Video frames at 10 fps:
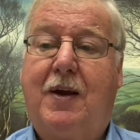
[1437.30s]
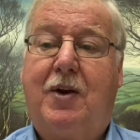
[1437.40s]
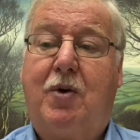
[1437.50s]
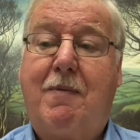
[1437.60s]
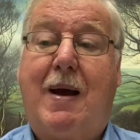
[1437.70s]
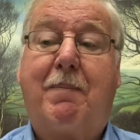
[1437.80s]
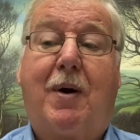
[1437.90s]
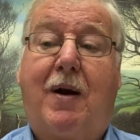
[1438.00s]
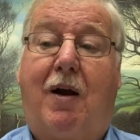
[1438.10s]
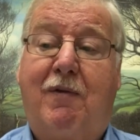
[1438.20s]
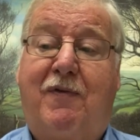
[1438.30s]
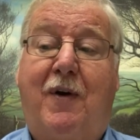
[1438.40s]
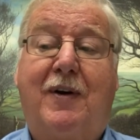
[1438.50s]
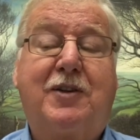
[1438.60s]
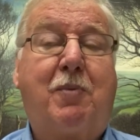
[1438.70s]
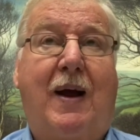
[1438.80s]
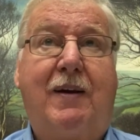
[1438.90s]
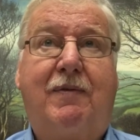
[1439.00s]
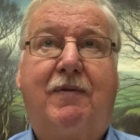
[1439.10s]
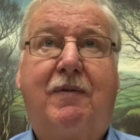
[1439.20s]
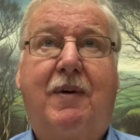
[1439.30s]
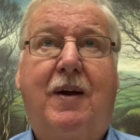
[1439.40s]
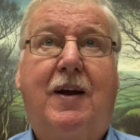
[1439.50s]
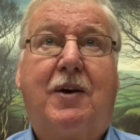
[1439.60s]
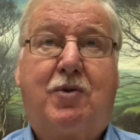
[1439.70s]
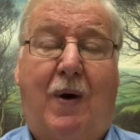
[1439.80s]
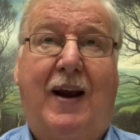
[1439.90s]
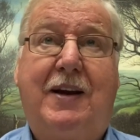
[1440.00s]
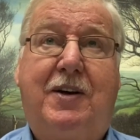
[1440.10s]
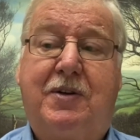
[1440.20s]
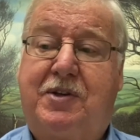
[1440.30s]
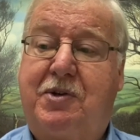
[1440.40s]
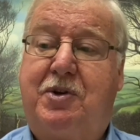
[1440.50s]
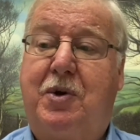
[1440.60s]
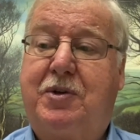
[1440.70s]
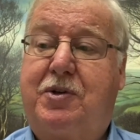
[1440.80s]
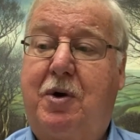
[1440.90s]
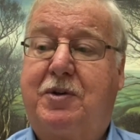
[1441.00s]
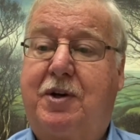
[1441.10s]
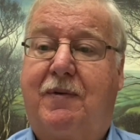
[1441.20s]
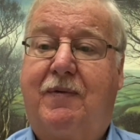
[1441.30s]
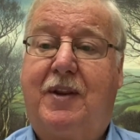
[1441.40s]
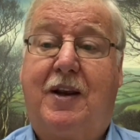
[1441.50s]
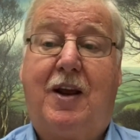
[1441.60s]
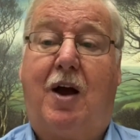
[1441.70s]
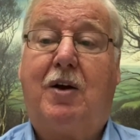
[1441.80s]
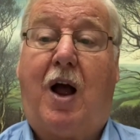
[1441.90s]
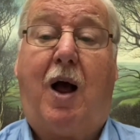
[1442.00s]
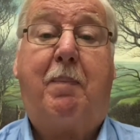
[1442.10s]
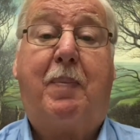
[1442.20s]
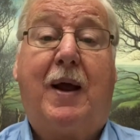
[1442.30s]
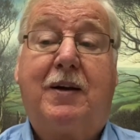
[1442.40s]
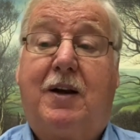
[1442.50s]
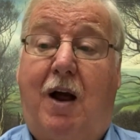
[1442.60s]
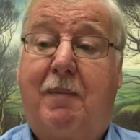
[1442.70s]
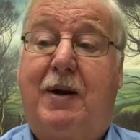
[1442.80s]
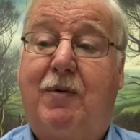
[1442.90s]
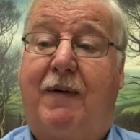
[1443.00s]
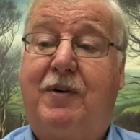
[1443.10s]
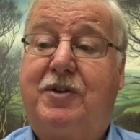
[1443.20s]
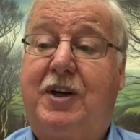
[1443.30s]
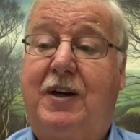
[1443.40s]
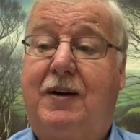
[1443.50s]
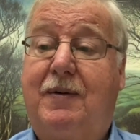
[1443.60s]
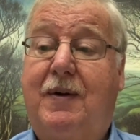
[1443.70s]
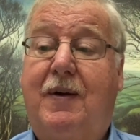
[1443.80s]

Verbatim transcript: You remember how Pharaoh's wife tried to seduce Joseph, the young up and coming refugee.